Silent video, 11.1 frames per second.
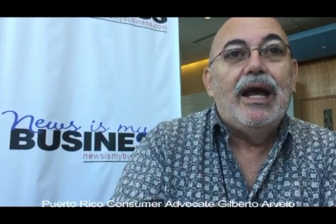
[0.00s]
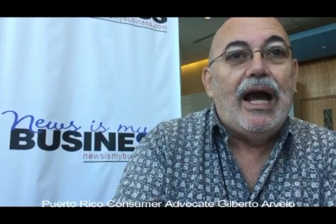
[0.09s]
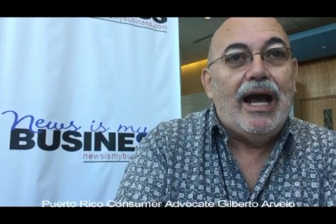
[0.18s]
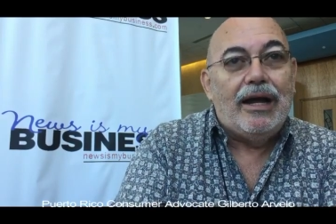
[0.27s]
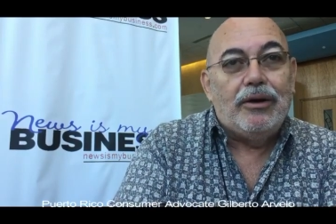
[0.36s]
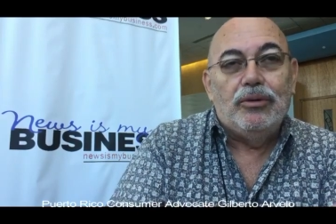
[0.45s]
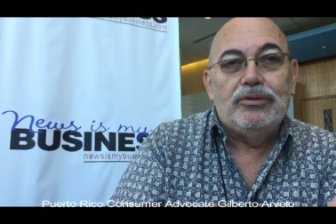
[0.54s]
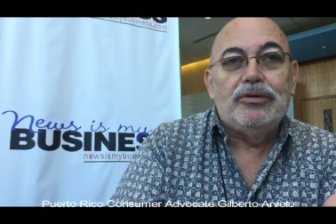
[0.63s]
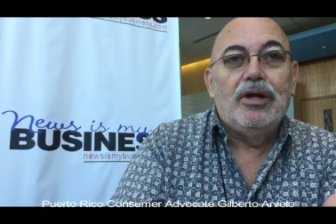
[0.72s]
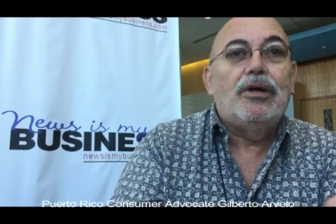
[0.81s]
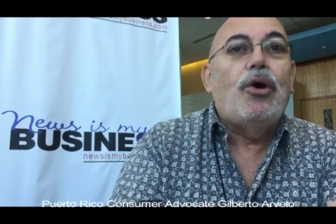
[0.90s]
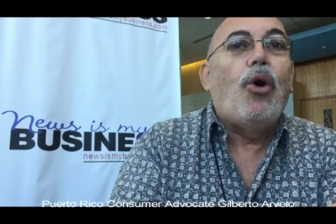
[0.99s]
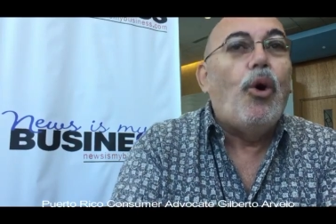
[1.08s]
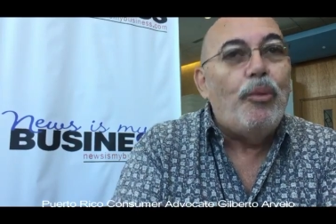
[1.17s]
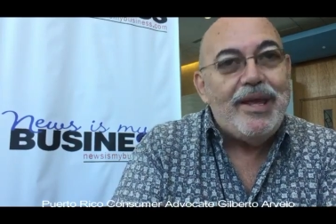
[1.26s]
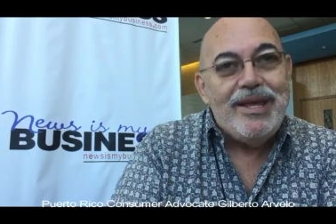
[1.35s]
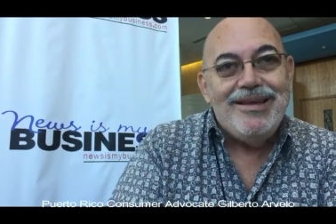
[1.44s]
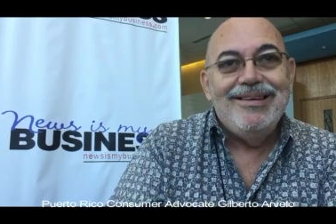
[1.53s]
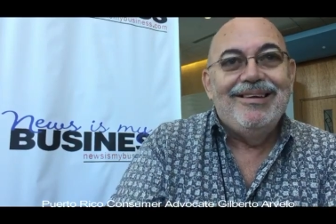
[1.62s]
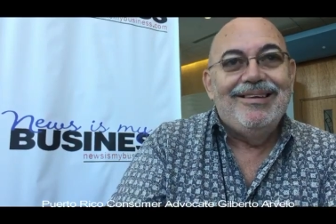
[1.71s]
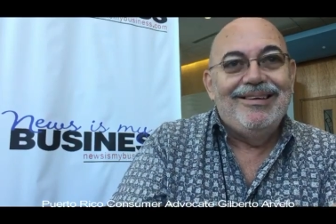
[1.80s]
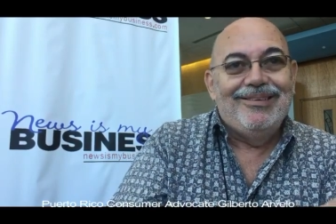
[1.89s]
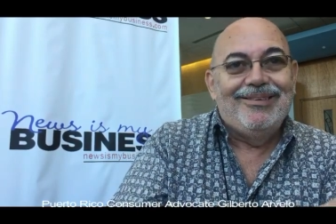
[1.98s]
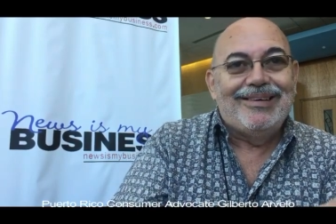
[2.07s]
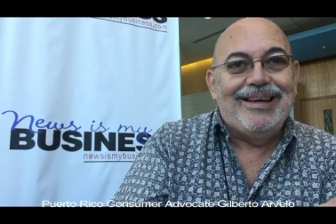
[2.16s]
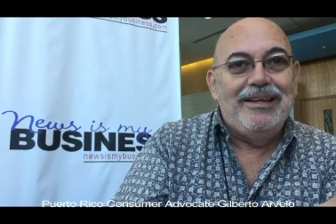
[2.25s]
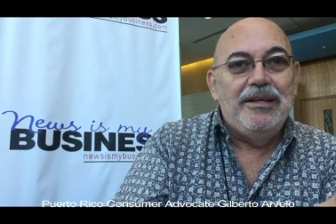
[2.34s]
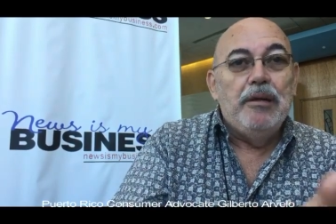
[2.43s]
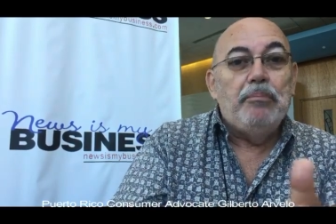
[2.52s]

Angus, Right. Kobe, okay